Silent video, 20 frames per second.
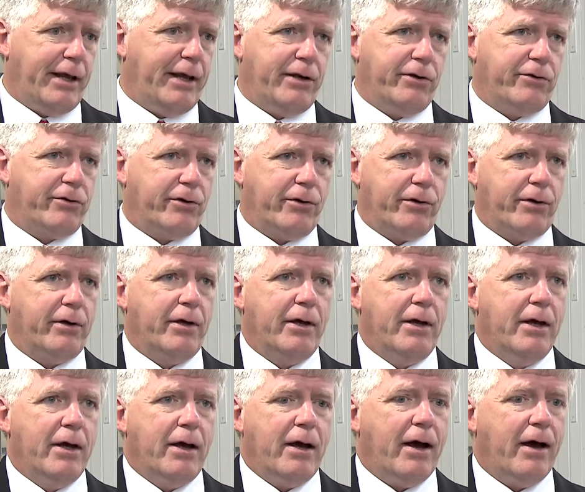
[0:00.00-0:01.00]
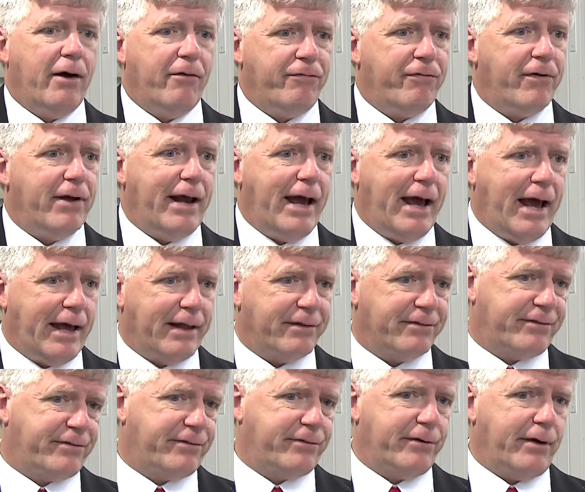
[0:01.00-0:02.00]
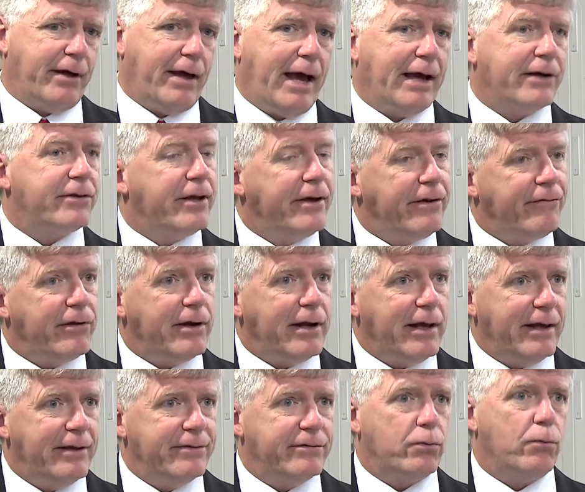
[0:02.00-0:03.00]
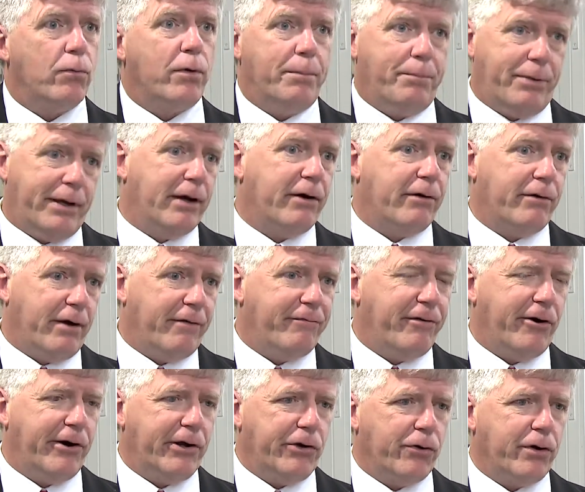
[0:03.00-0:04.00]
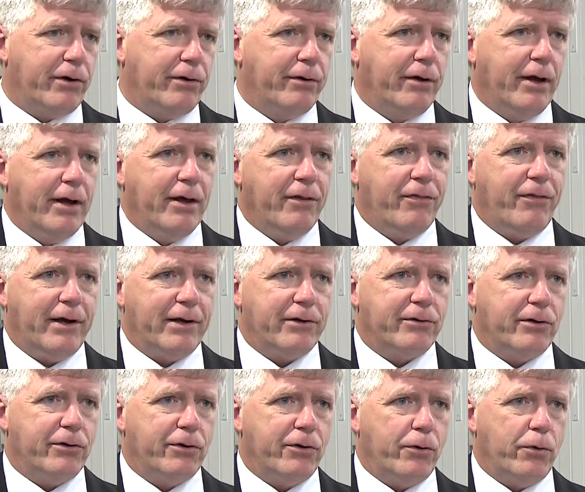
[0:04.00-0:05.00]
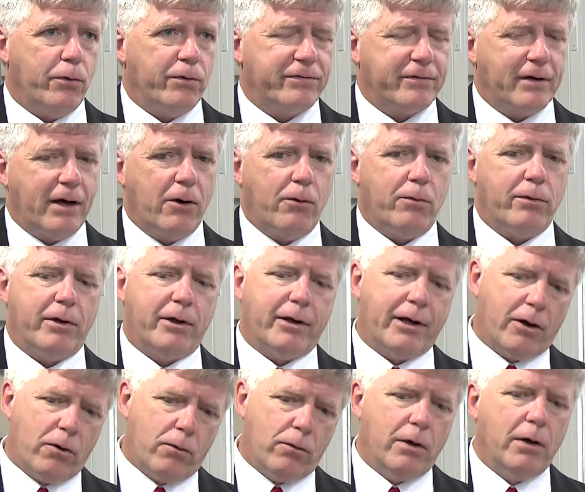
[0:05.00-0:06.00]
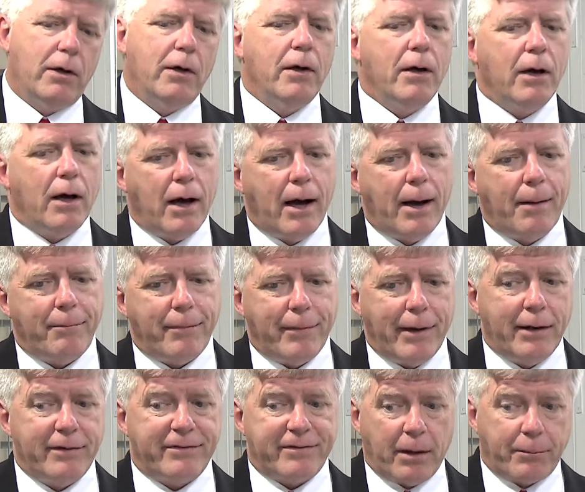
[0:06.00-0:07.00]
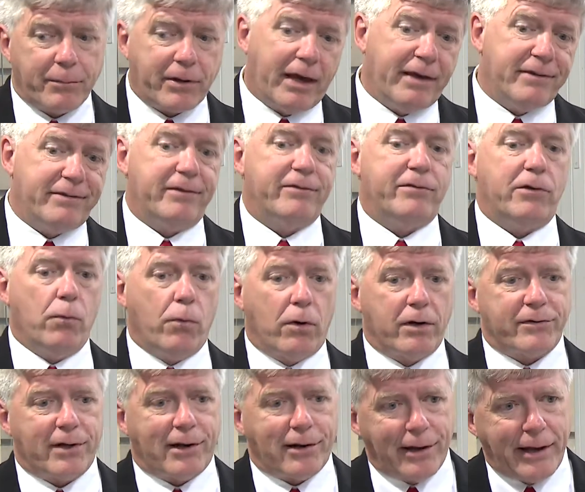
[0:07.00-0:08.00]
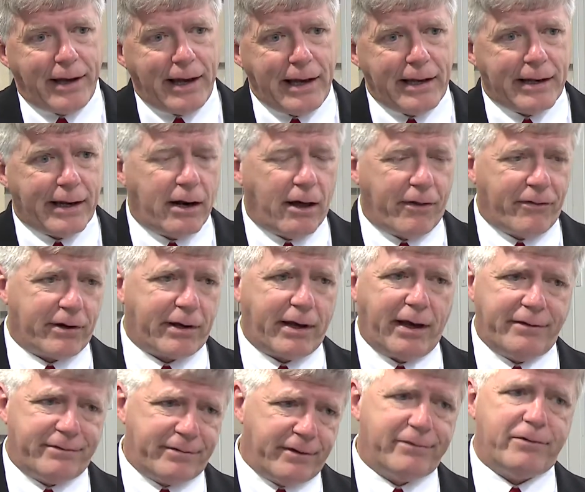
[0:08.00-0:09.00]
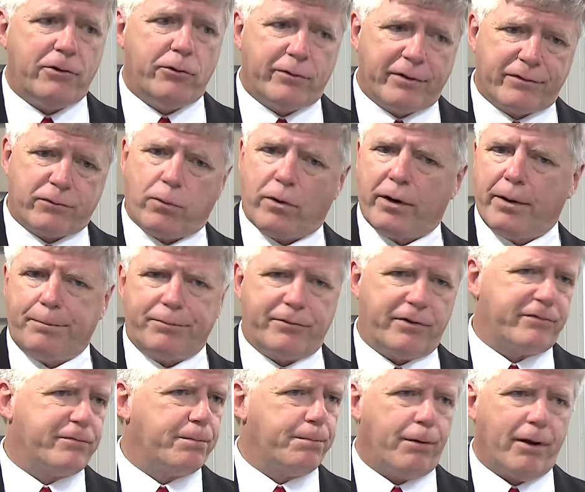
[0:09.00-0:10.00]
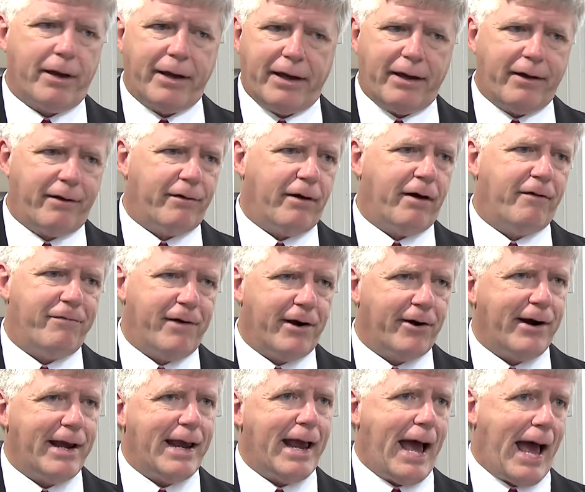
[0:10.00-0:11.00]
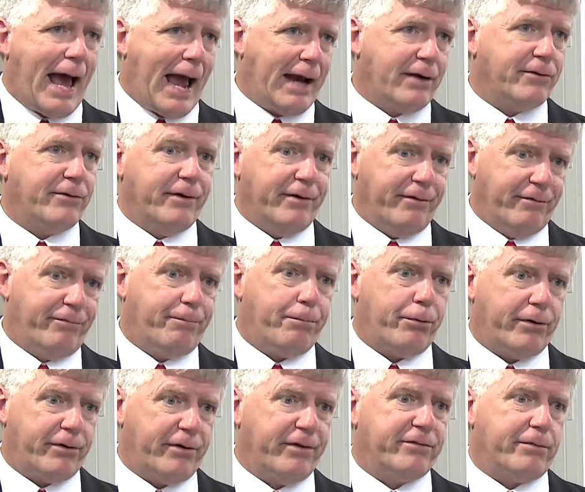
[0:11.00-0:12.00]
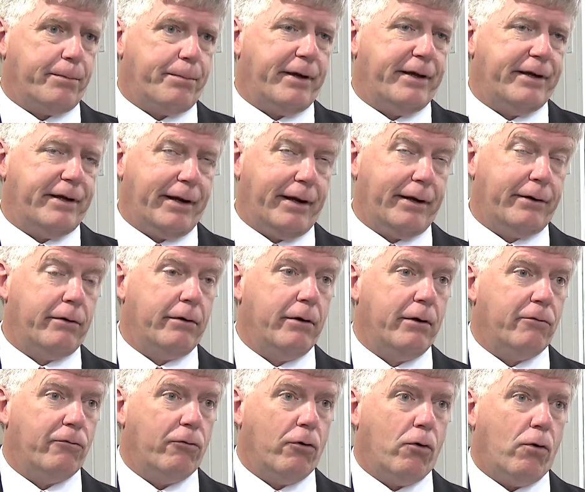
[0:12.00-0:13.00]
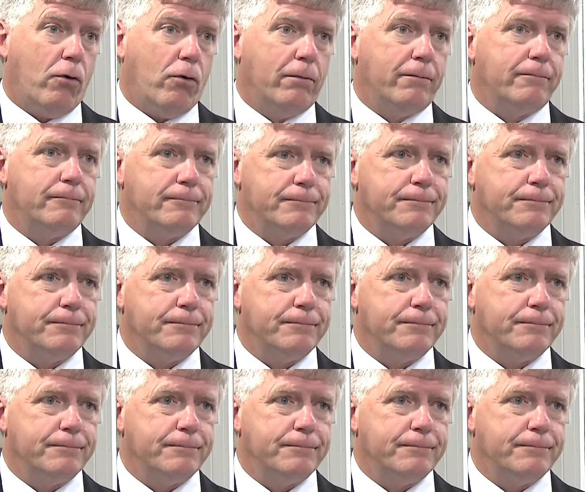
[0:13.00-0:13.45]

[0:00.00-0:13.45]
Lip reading: into finance activities would be a very good thing to do. So, you know, In some cases, you want to lead. In other cases, you just want to just play a very active, participating role.